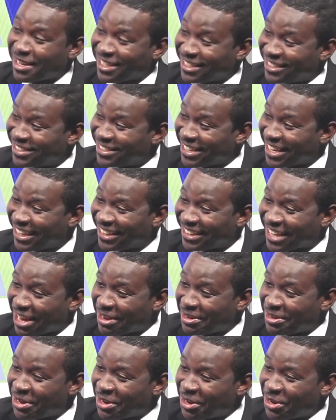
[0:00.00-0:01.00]
might say
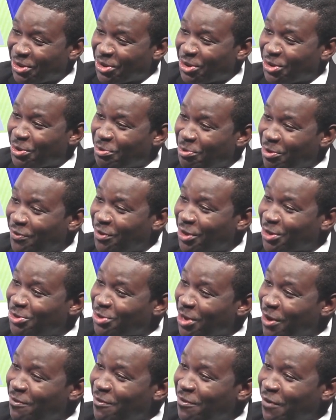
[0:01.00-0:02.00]
that you, you moved on
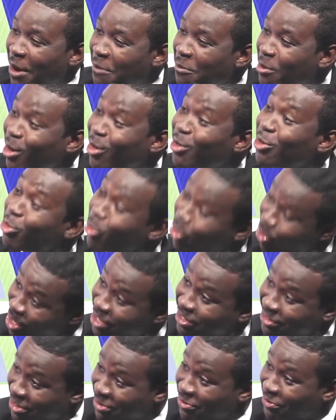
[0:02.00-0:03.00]
to a far more
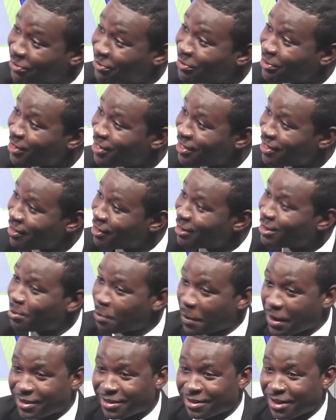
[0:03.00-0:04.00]
lucrative um, space,
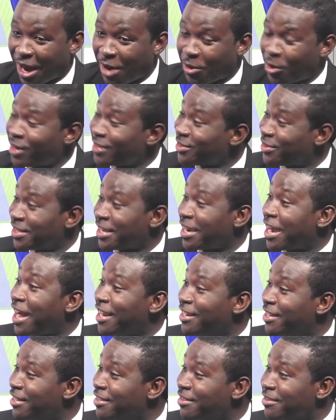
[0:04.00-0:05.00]
well, well, according well, to the
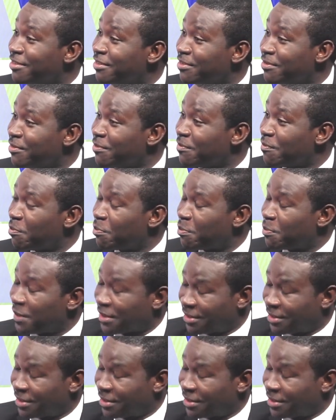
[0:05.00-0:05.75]
Ghanaian well, well, well,